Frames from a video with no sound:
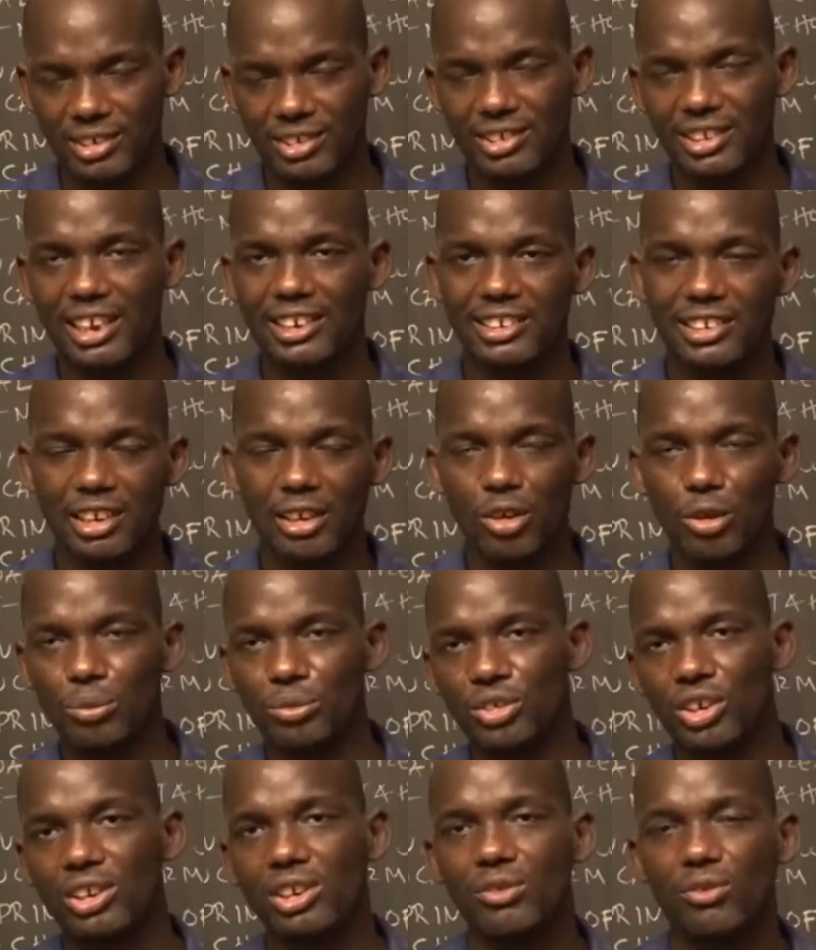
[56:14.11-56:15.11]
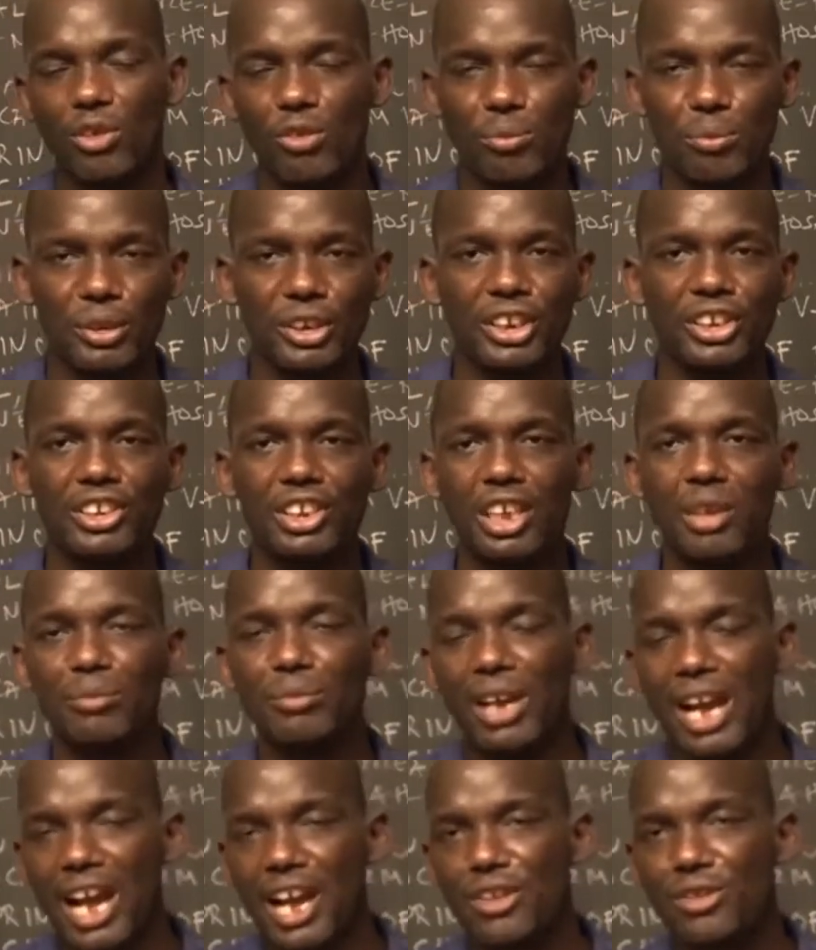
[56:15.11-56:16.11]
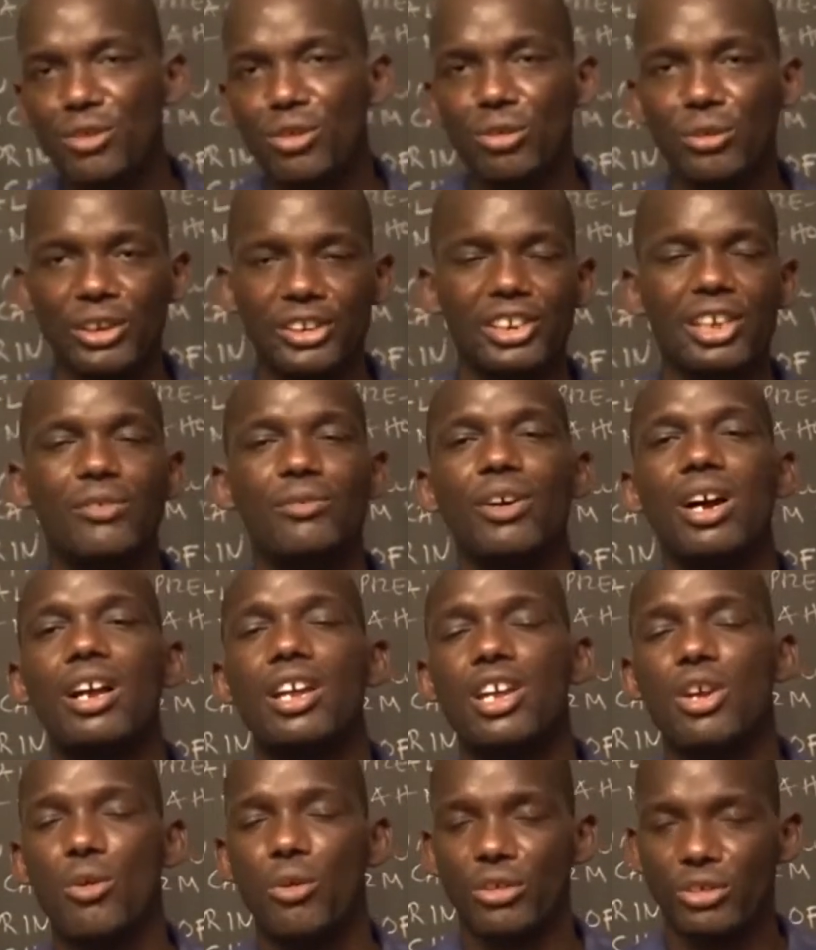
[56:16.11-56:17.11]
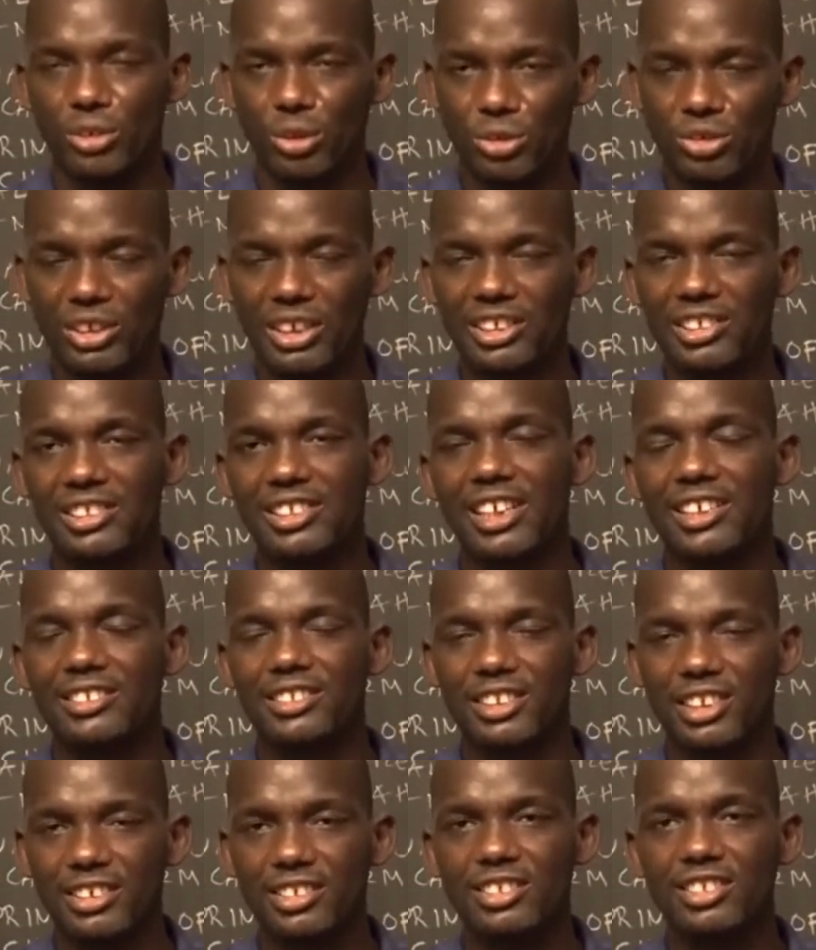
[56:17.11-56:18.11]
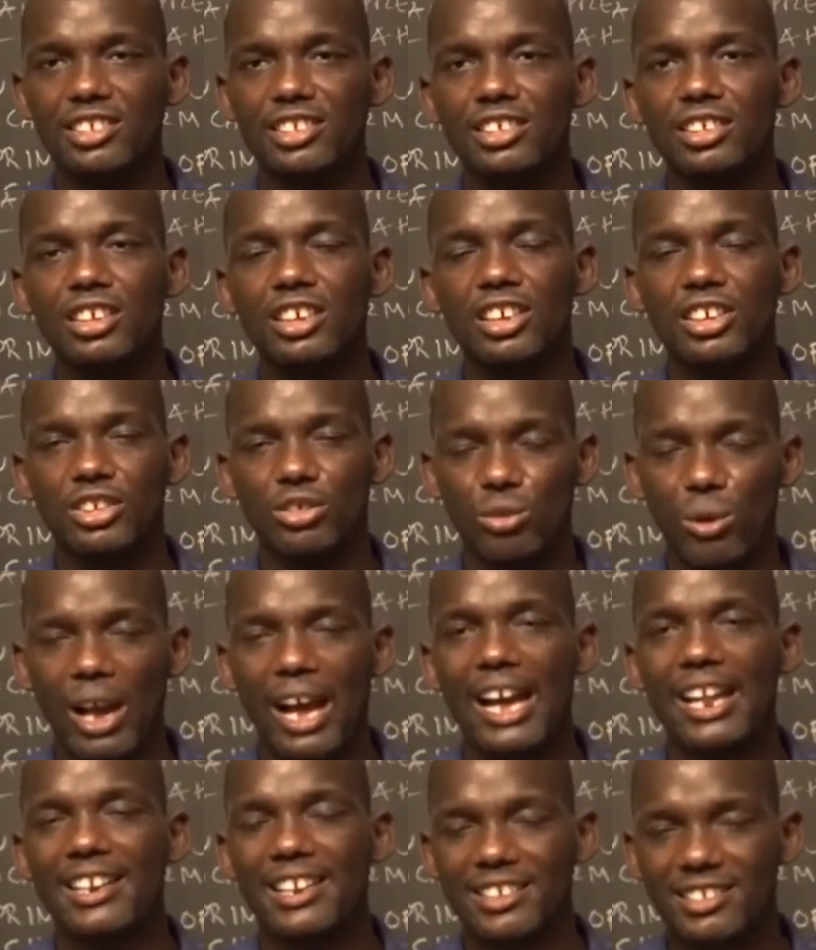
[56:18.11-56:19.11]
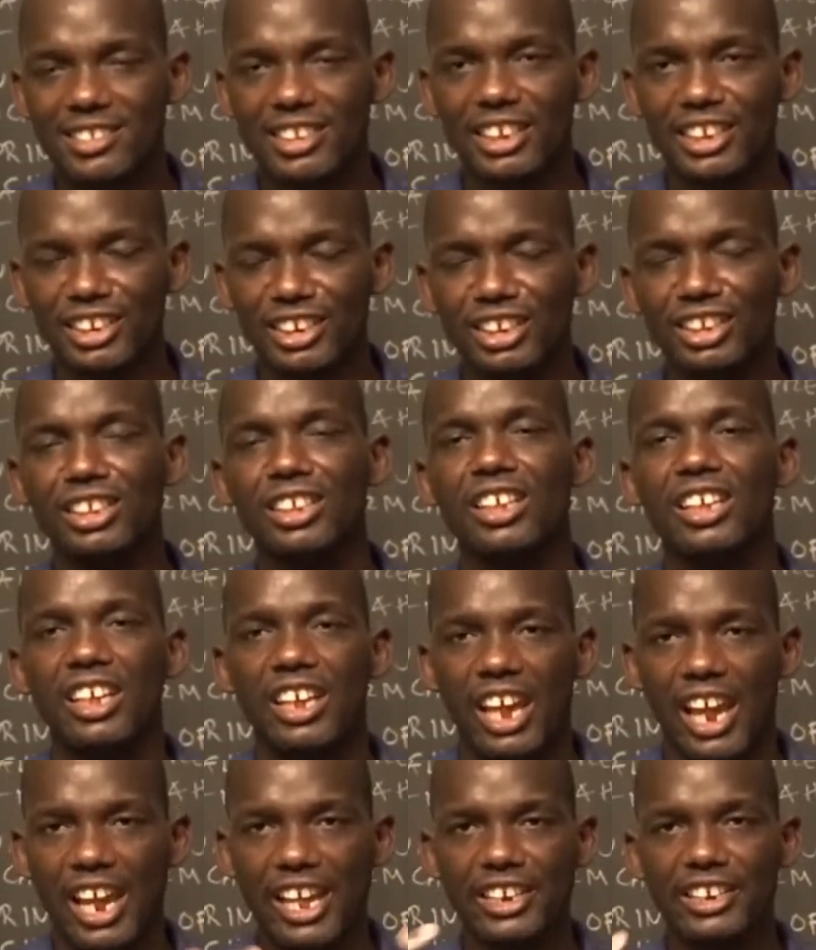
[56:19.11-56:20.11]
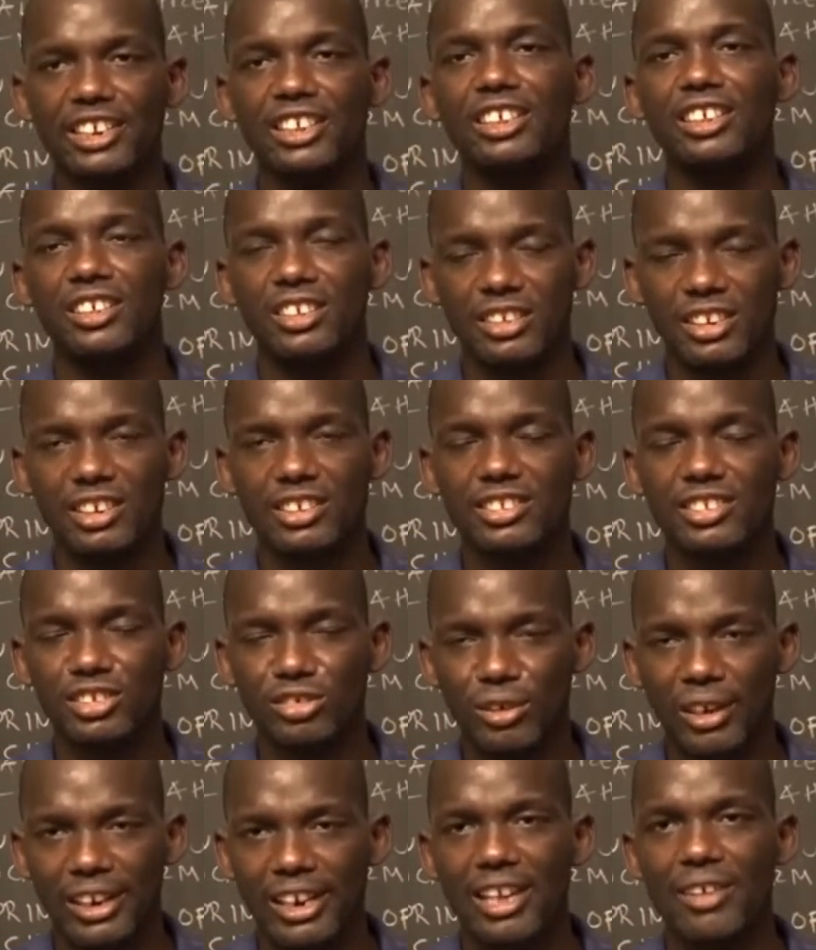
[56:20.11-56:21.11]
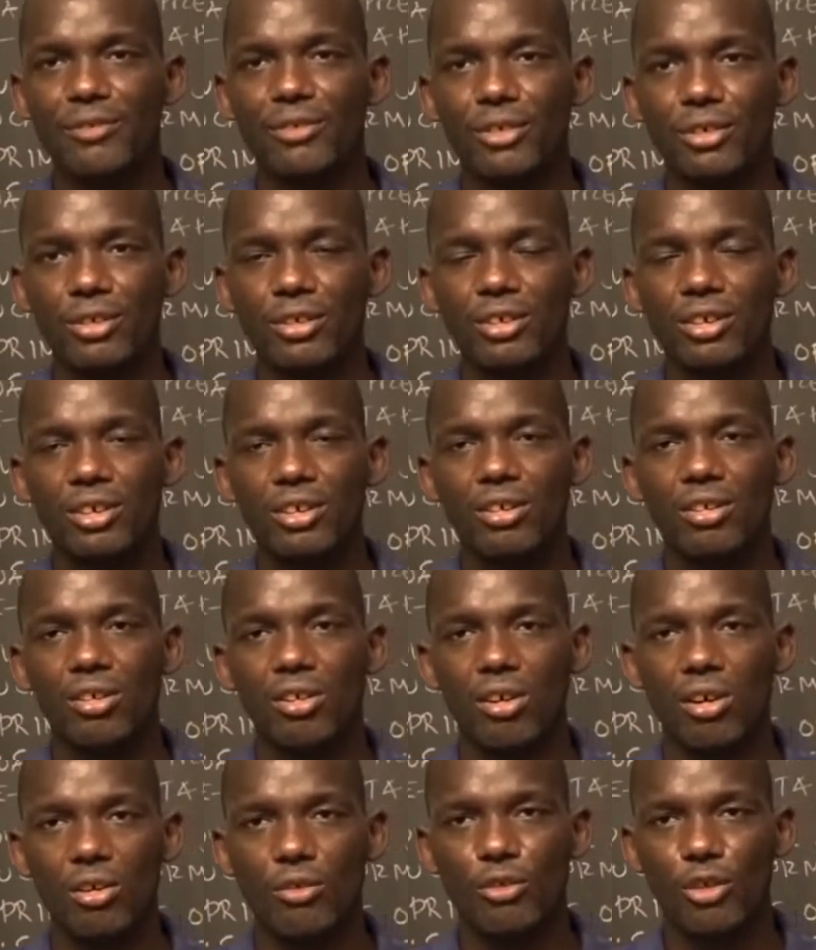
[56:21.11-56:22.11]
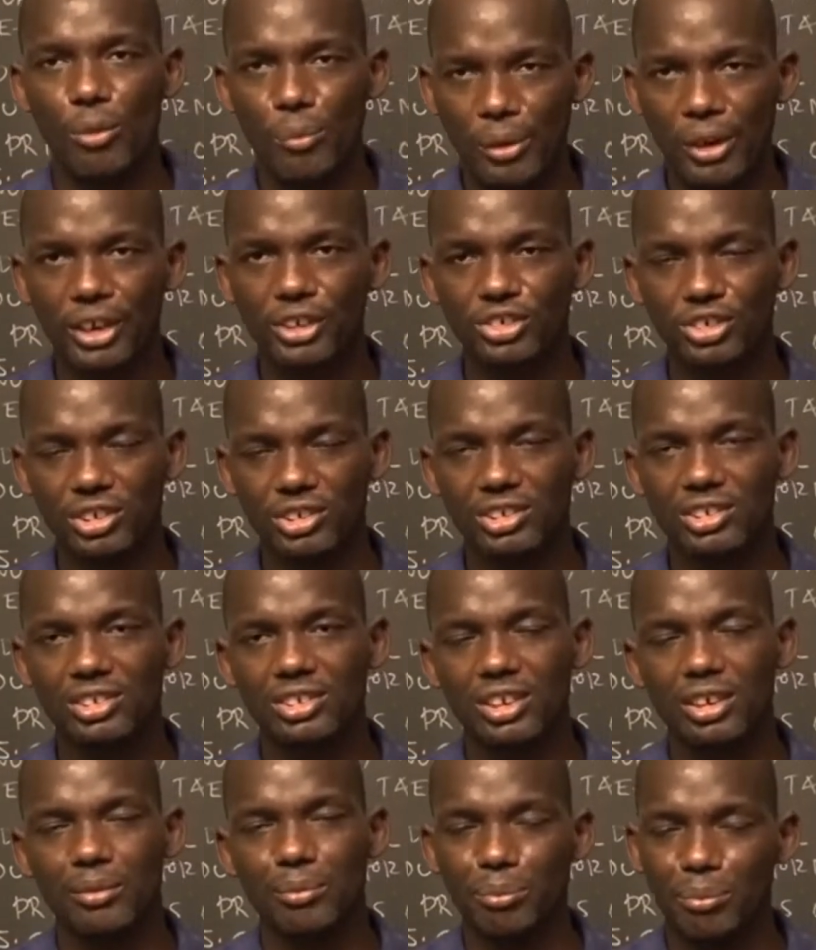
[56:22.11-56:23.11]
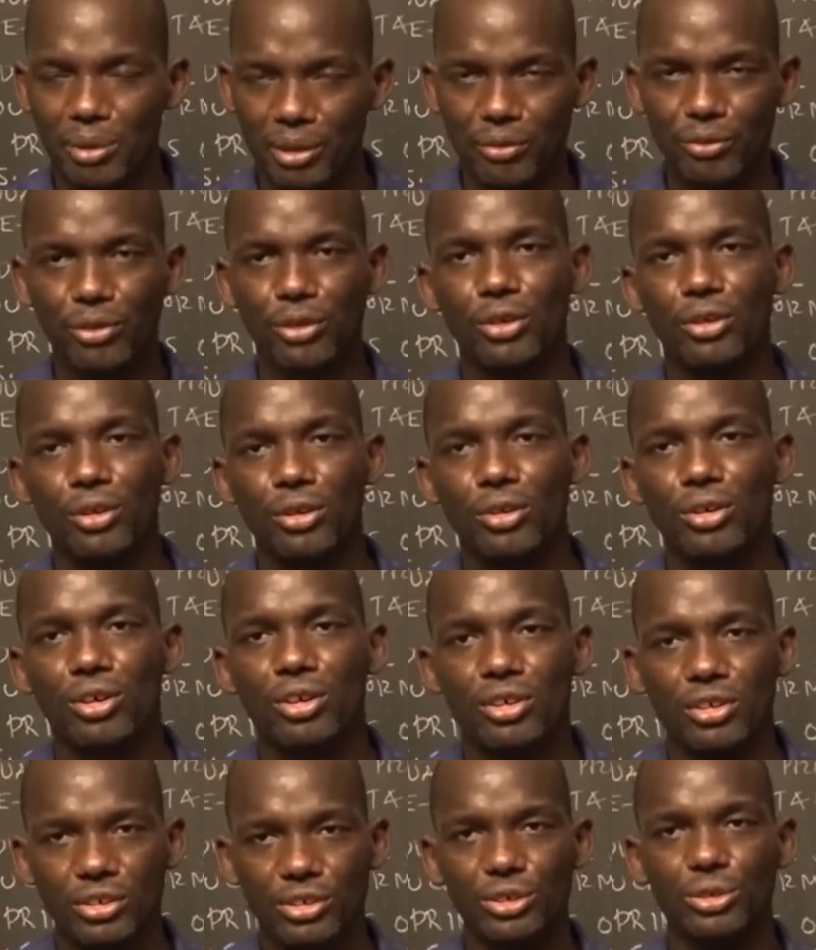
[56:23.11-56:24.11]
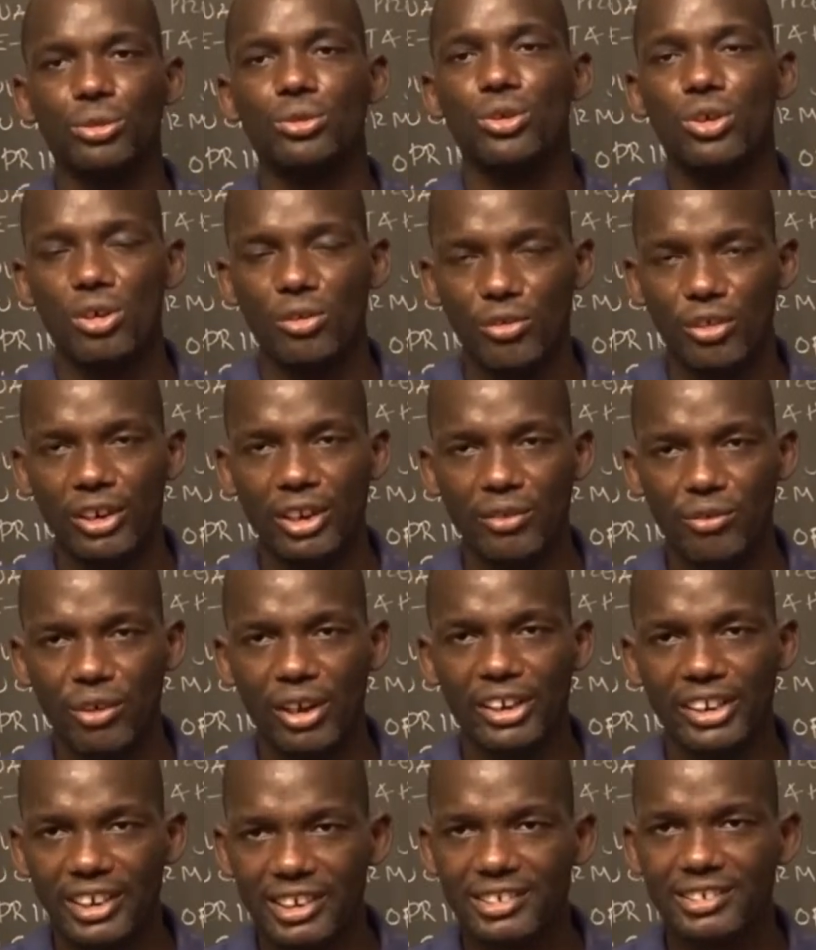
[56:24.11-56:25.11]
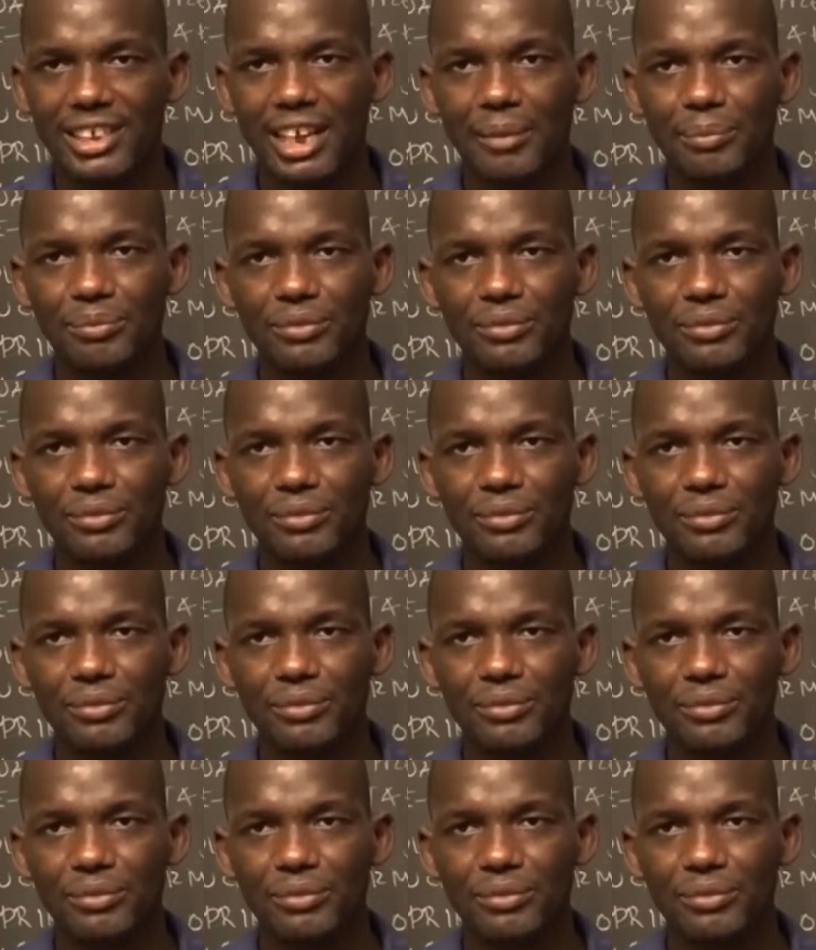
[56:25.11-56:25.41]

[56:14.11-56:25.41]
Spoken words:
That the objective of midterm, annual, whatever, those is just testing your understanding and testing your level of comprehensions before you go for the final exam.